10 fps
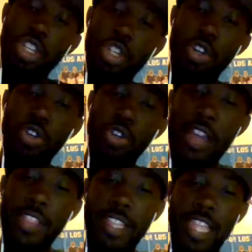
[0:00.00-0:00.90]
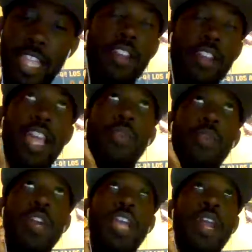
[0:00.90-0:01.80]
too. Now that
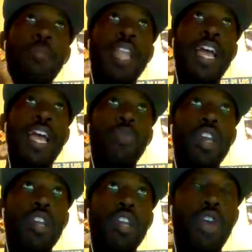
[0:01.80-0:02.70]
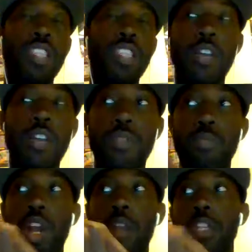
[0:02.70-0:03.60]
Rick, and I'm glad Rick brought up
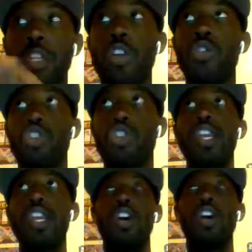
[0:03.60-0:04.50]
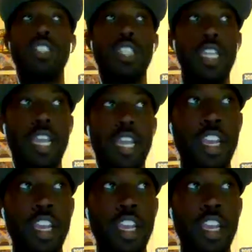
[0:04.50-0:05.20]
the no trade clause thing,